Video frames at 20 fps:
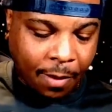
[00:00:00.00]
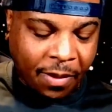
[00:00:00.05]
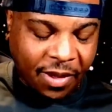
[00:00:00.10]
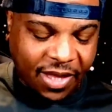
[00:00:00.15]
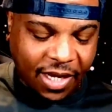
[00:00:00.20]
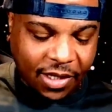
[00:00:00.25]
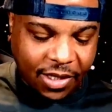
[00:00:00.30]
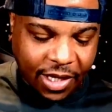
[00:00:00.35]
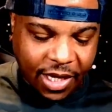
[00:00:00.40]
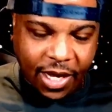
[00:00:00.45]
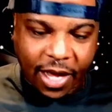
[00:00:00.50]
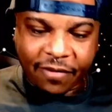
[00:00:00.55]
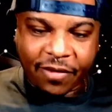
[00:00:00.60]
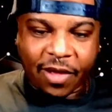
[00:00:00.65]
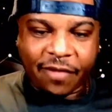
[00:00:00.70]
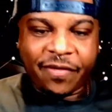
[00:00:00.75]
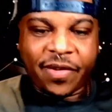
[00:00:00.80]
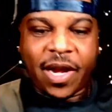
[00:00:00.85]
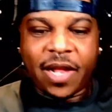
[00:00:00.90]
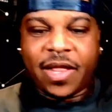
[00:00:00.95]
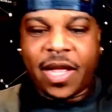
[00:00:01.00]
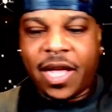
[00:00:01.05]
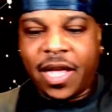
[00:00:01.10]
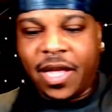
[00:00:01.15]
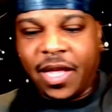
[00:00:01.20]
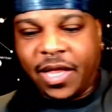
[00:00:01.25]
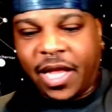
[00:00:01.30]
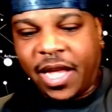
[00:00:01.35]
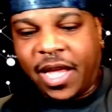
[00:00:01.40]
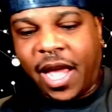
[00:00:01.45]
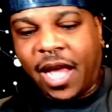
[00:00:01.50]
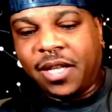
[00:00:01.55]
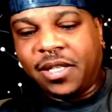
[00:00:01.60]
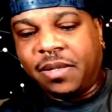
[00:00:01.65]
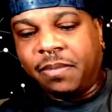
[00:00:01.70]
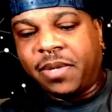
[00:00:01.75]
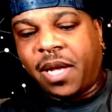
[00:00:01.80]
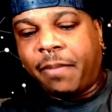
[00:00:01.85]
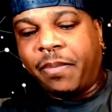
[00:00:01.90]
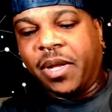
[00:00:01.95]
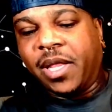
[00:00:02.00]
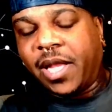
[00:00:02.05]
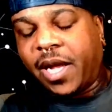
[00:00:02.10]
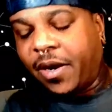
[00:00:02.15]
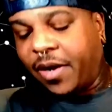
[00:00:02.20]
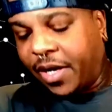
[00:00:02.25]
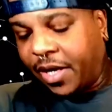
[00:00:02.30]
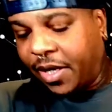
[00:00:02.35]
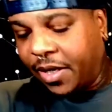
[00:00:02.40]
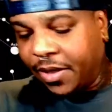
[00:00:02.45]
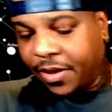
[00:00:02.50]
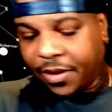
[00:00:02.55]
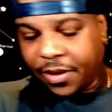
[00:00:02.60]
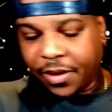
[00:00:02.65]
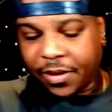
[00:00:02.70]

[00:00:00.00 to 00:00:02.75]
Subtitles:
But I feel like they gained some type of clarity.